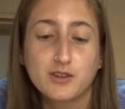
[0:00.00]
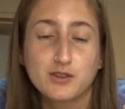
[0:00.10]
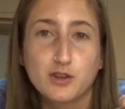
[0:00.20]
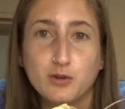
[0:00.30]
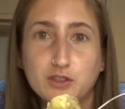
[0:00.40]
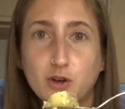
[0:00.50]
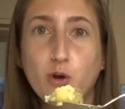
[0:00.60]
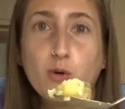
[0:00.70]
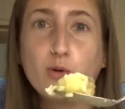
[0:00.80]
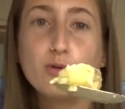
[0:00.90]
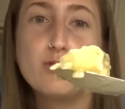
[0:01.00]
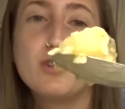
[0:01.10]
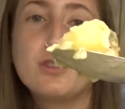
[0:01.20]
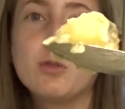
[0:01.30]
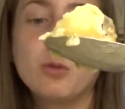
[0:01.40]
So here's a
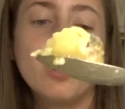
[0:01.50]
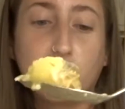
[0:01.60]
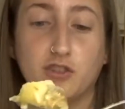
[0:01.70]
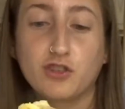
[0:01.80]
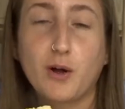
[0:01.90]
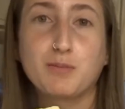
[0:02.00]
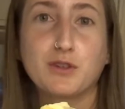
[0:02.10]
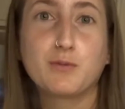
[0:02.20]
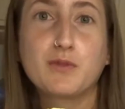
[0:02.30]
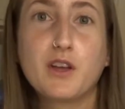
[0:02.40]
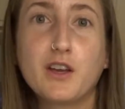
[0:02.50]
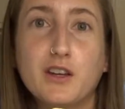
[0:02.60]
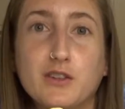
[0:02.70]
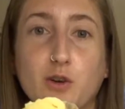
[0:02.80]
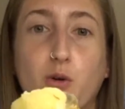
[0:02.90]
whole, ooh, I just dropped some.
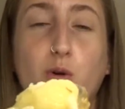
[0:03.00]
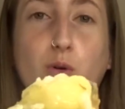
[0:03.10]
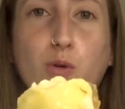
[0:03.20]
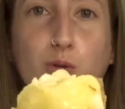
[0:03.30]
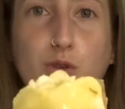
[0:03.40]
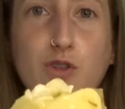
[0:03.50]
Here's a whole